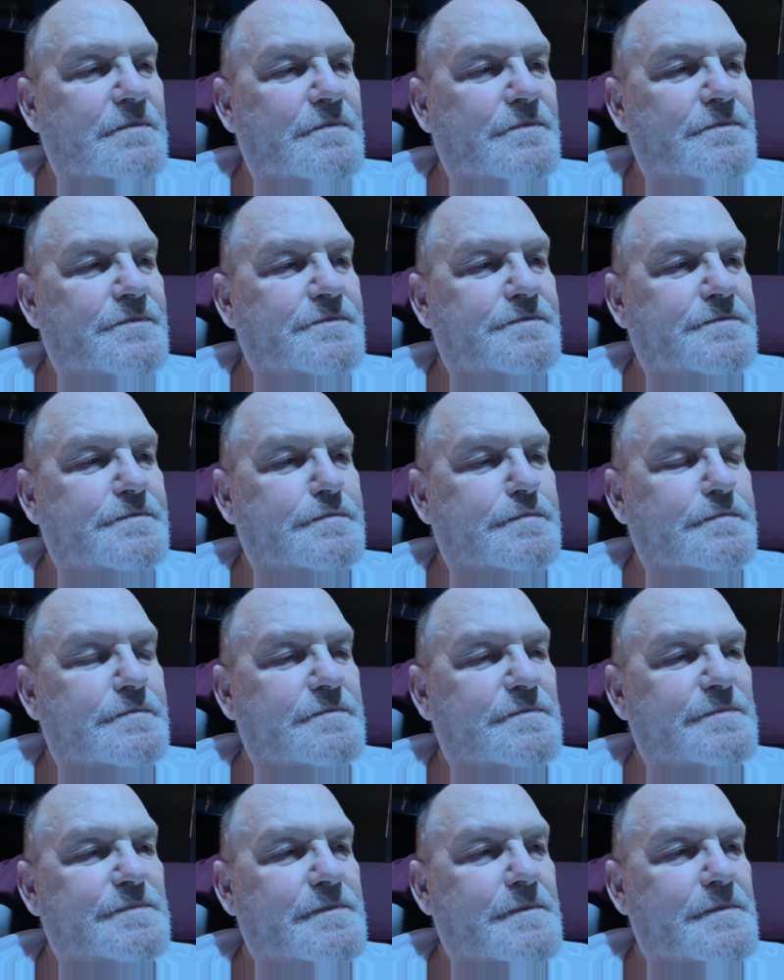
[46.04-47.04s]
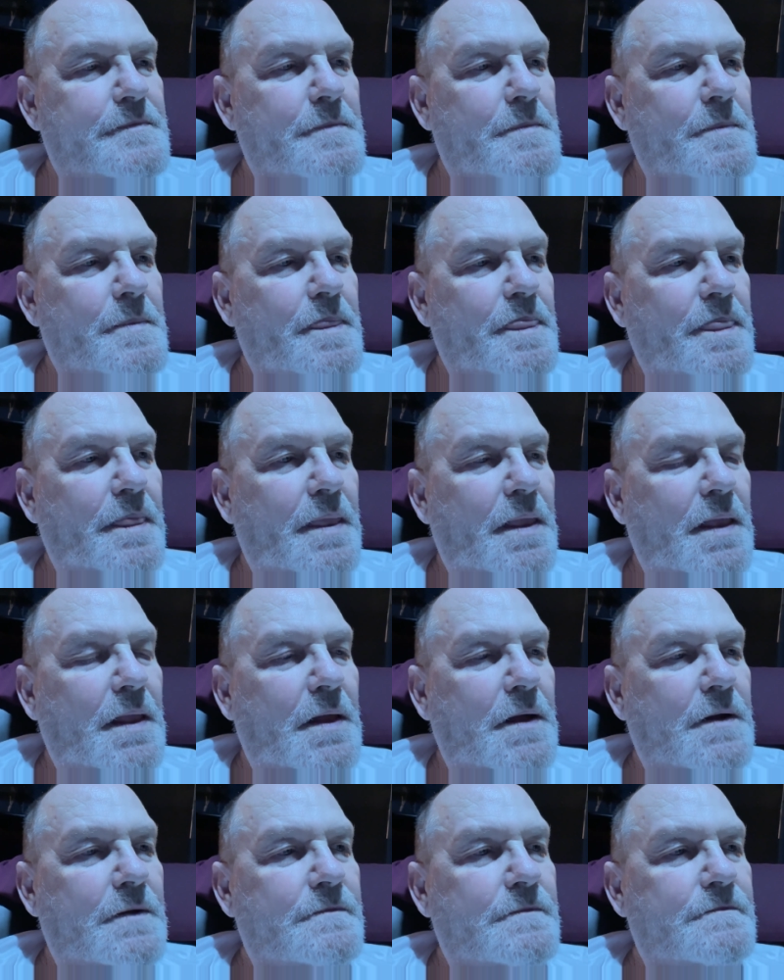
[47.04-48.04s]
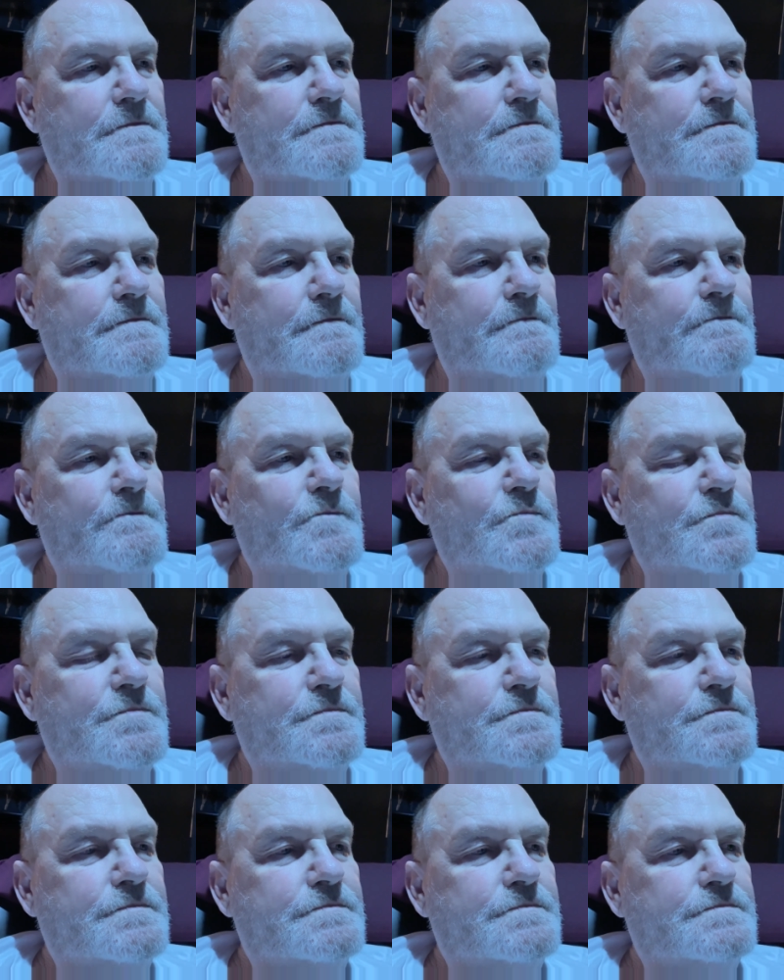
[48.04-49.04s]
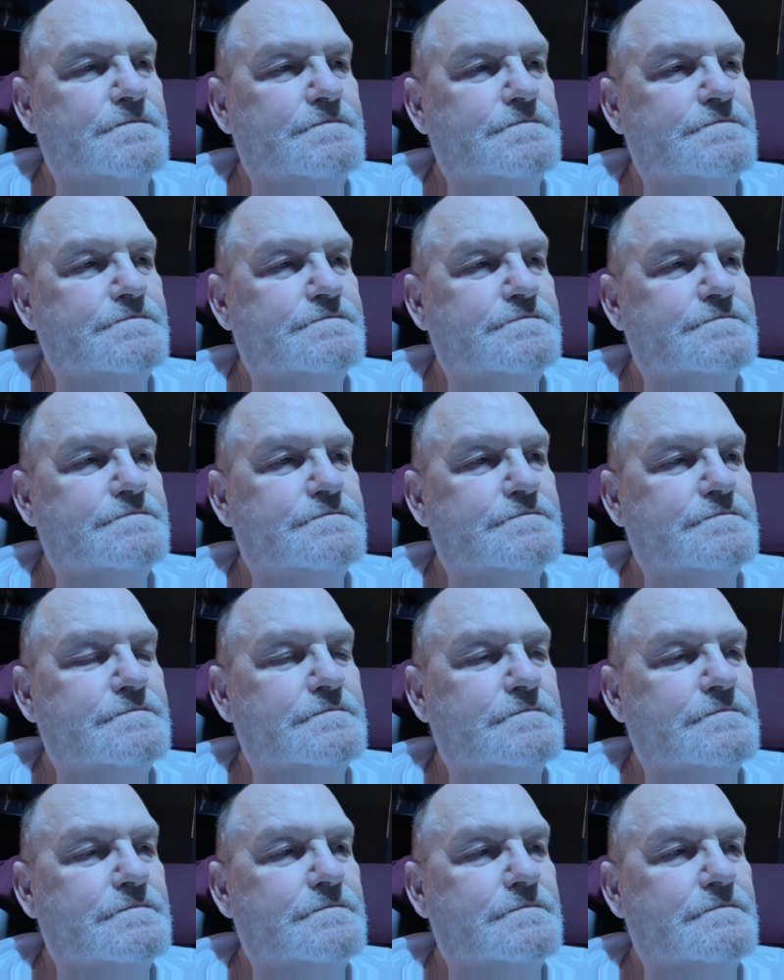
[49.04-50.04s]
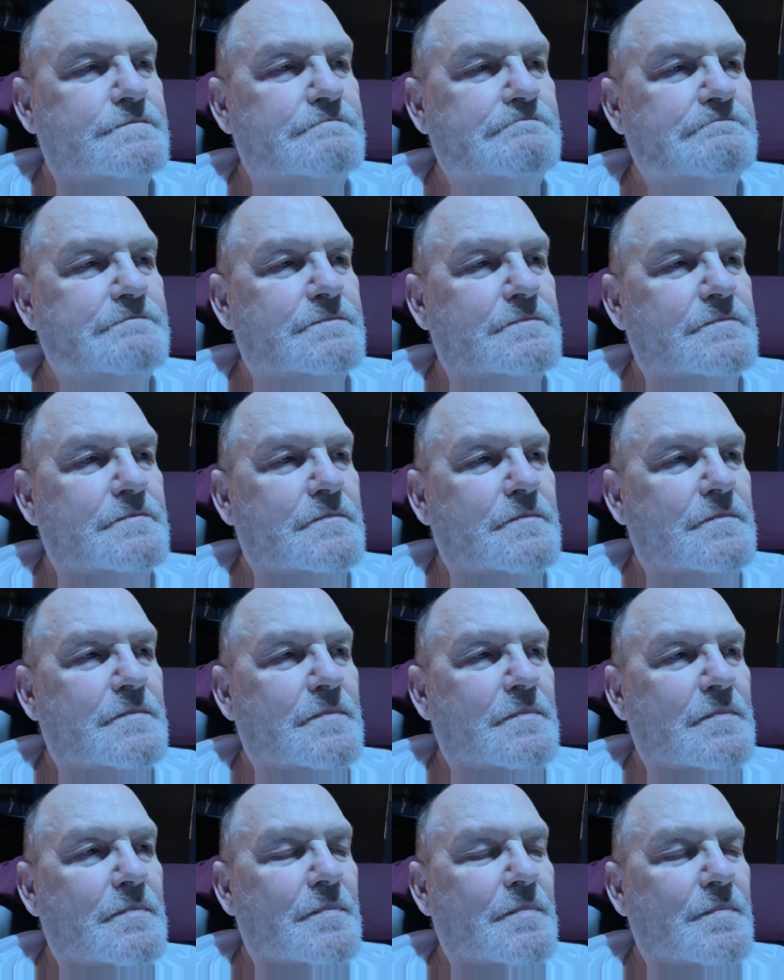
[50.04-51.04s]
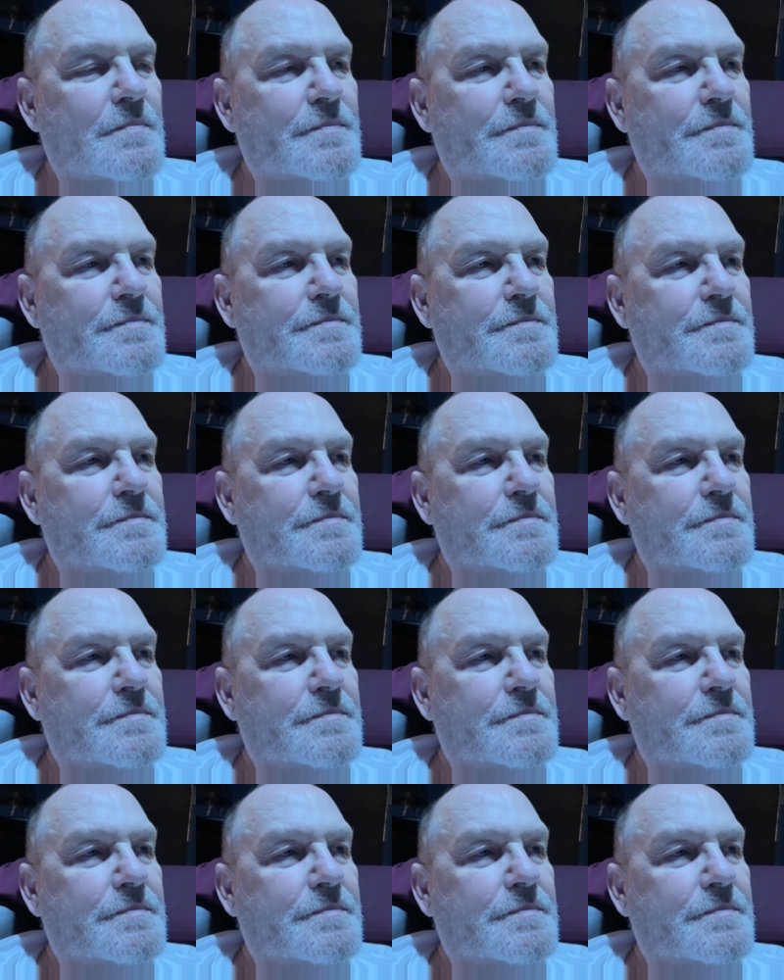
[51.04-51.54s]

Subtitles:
[no speech]